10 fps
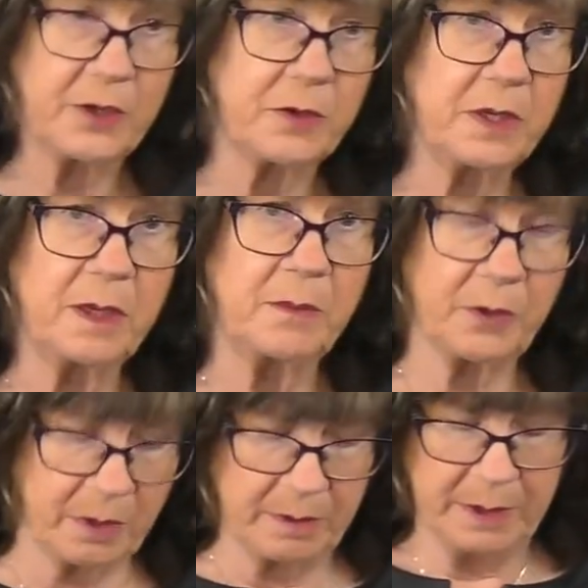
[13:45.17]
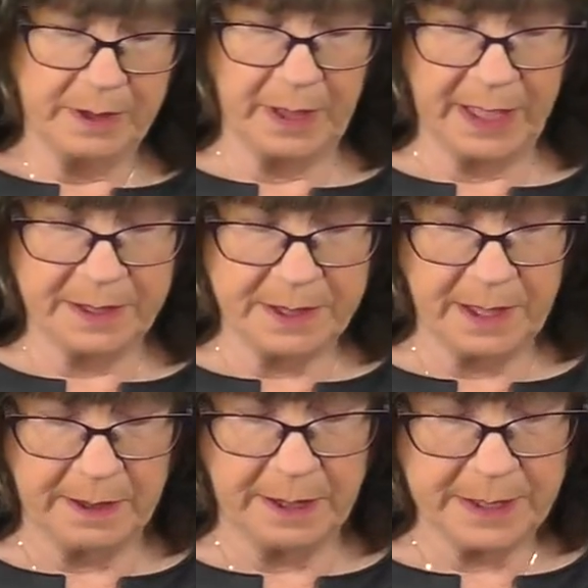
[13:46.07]
dreams or night
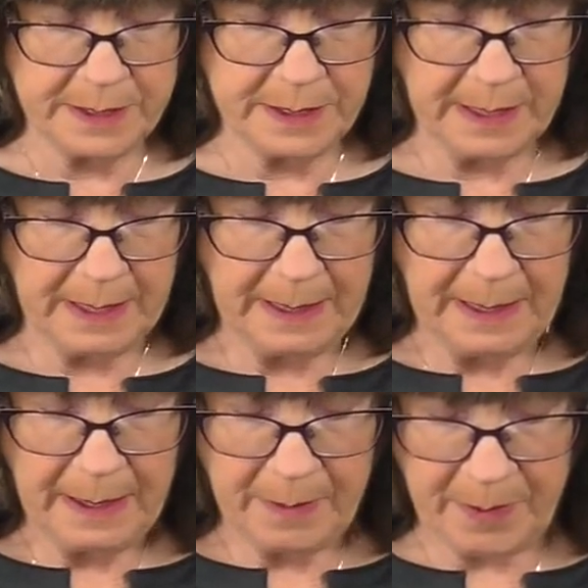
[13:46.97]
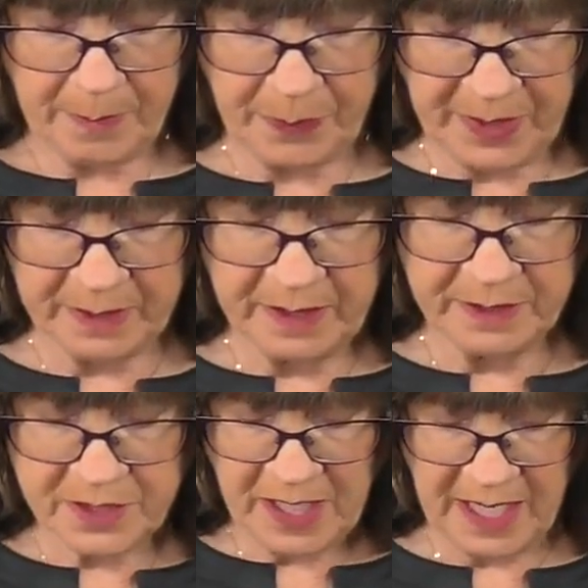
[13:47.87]
terrors, but
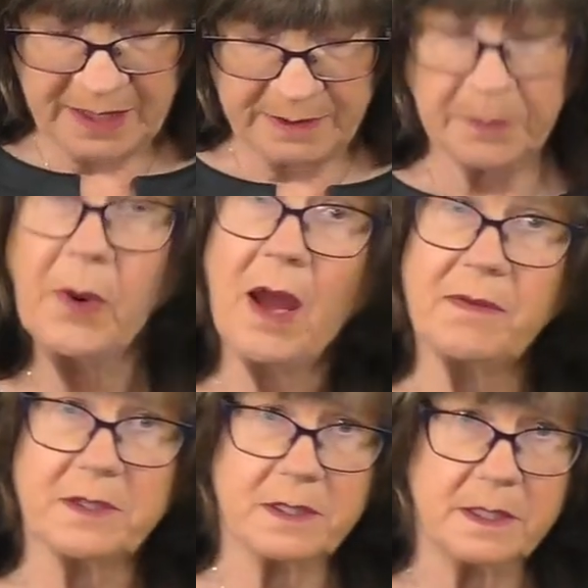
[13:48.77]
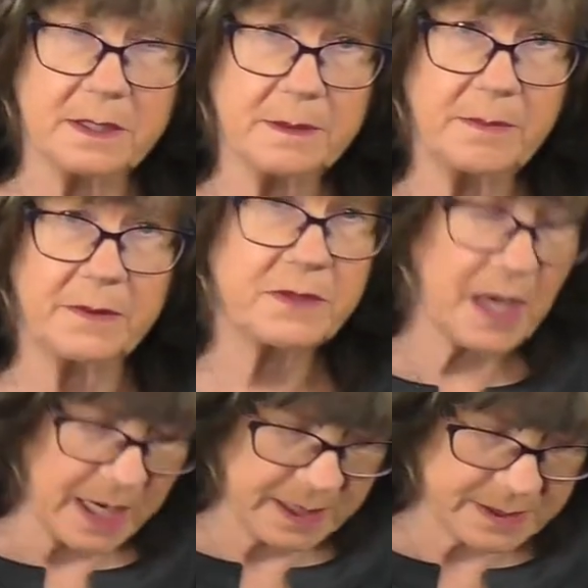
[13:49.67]
instead the prophecies of
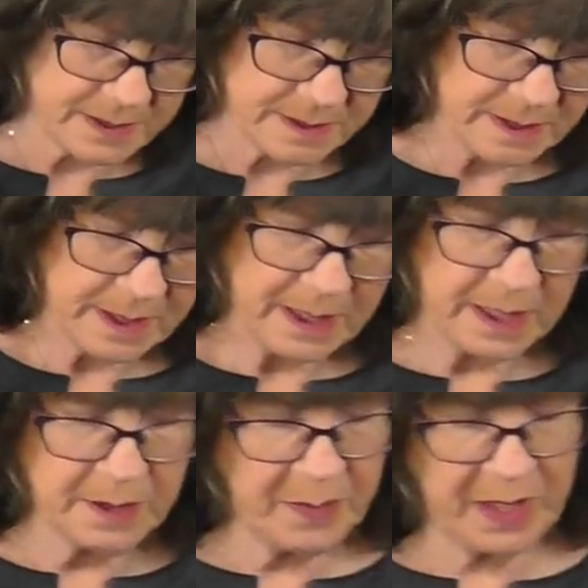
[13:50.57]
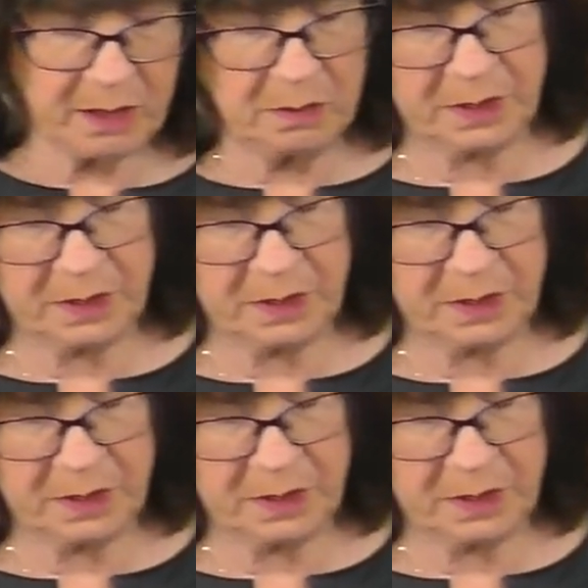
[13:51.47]
science and the medical